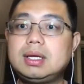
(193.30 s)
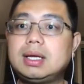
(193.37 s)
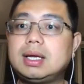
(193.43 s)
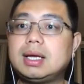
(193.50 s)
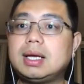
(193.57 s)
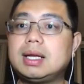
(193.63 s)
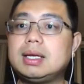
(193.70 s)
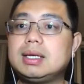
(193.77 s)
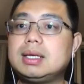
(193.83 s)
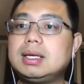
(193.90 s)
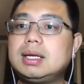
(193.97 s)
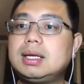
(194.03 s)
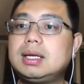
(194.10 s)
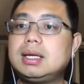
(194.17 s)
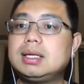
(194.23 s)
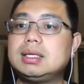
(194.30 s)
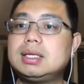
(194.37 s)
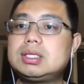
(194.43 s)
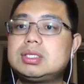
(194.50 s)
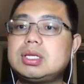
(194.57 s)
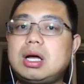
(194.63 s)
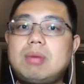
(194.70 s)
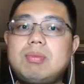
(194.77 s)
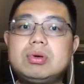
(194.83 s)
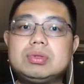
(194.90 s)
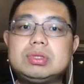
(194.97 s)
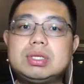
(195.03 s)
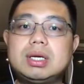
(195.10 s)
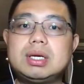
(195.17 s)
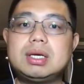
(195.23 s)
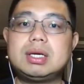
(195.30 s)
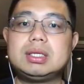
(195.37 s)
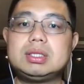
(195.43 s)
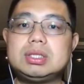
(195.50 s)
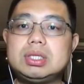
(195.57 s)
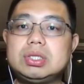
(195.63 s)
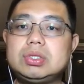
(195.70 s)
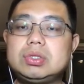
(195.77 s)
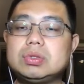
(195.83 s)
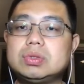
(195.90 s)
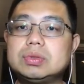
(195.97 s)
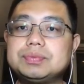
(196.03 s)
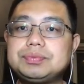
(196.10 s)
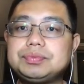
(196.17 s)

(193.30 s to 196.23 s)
and this normal uh, tissue